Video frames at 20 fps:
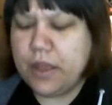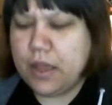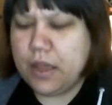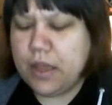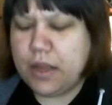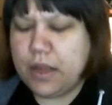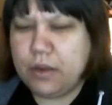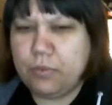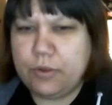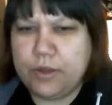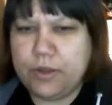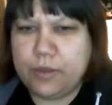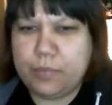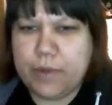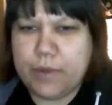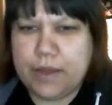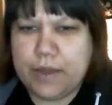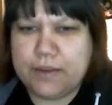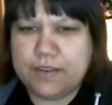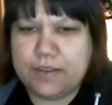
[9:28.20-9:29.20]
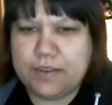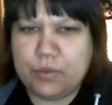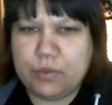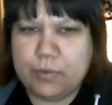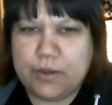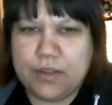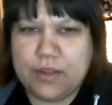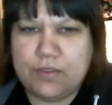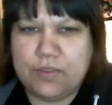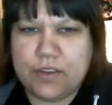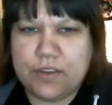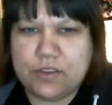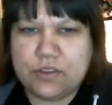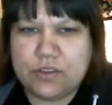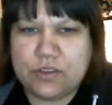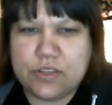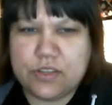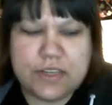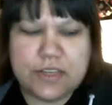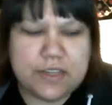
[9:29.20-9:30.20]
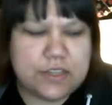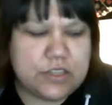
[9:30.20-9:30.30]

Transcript: And I will get back to everybody eventually.